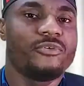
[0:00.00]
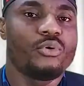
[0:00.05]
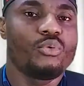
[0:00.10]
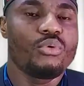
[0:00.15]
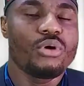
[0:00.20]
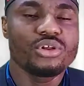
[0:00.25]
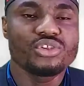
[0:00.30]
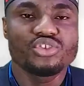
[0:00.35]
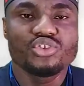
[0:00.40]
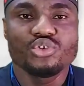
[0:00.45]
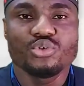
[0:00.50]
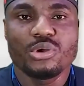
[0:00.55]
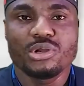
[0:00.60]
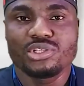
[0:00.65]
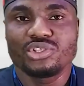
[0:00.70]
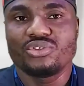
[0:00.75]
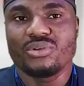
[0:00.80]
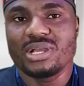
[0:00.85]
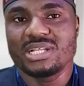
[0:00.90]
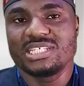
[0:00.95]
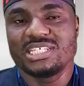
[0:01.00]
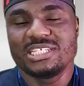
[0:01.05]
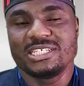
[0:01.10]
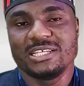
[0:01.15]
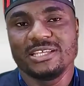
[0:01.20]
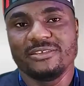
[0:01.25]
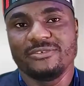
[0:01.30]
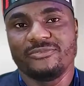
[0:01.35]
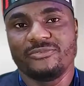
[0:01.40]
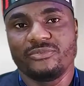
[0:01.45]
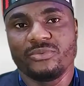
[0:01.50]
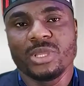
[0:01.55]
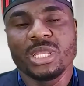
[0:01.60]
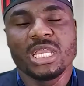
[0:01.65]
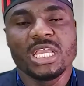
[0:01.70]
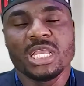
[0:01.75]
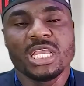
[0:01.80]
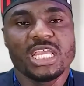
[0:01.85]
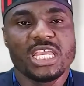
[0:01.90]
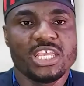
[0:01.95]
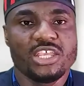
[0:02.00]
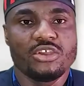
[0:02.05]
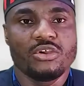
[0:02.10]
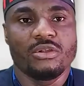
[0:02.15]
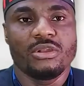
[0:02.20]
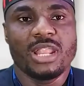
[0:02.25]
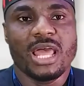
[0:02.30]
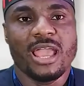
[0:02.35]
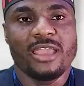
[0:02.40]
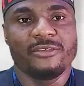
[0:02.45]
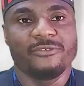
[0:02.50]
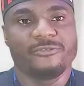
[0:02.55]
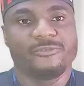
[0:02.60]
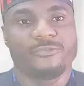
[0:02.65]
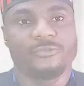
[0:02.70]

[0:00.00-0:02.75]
what you want to achieve in your life.